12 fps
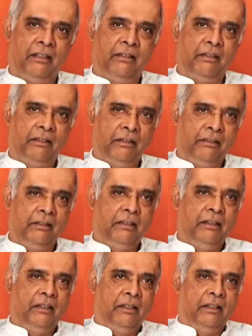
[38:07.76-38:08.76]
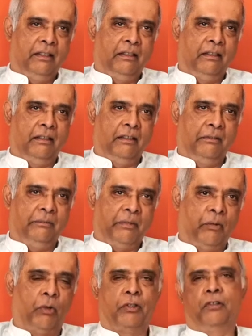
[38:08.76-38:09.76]
And
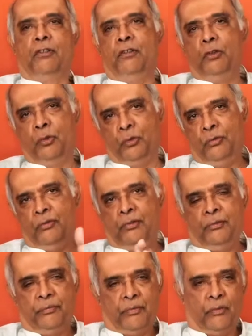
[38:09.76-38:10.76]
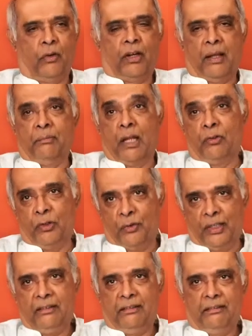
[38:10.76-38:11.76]
I wanted to do what I'm now
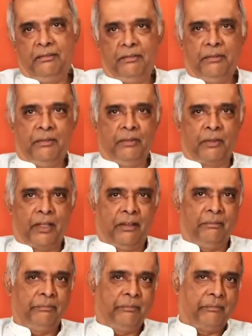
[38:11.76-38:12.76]
doing. Okay,